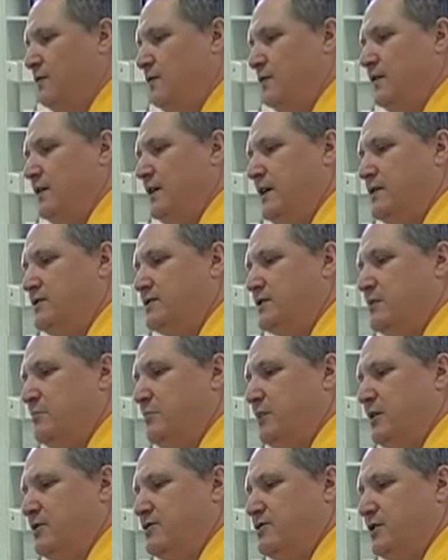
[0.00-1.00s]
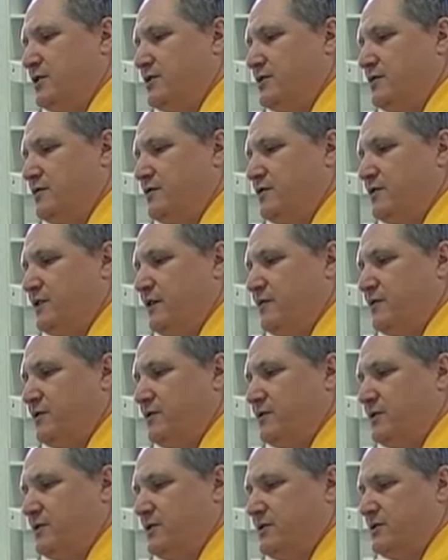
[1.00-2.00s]
these can be adjusted for
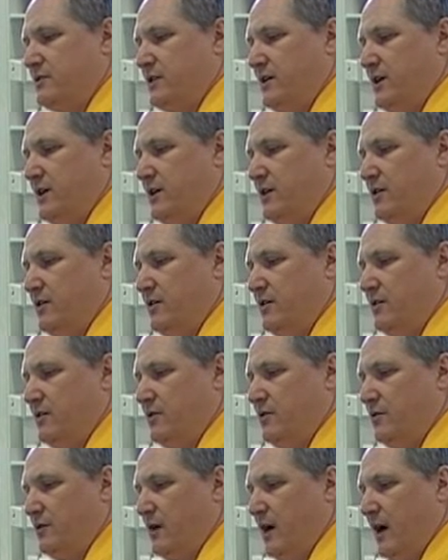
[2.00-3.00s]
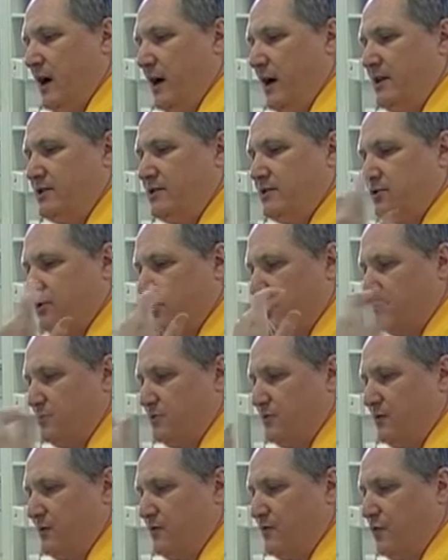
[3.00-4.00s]
differences in your eyes in terms
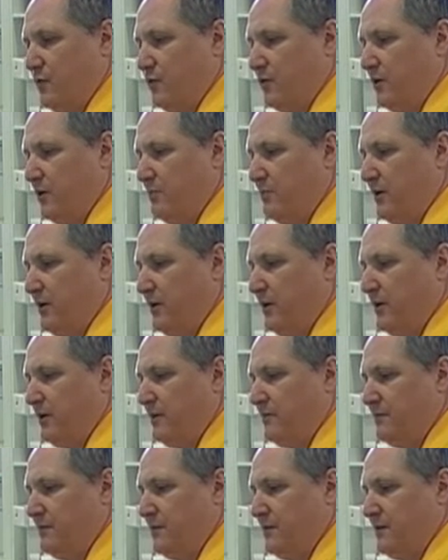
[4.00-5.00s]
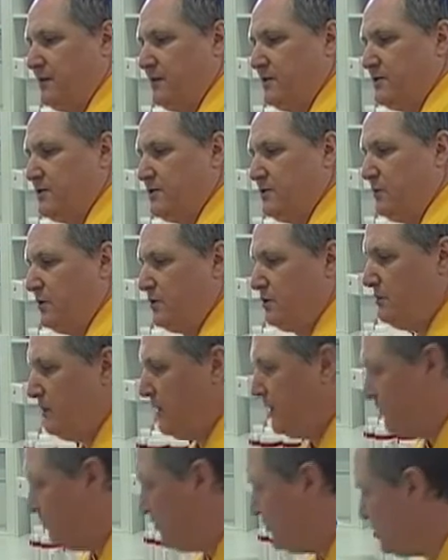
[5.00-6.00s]
of their focal ability. So what you
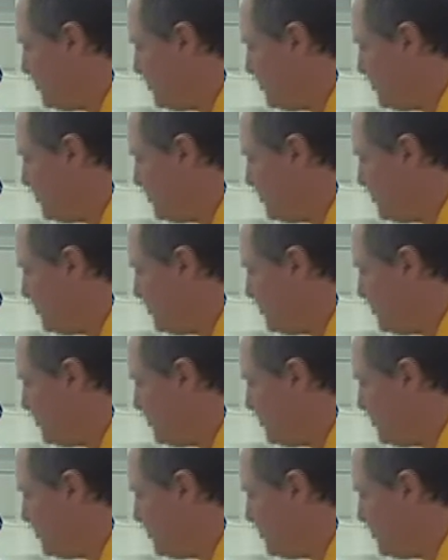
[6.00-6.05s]
would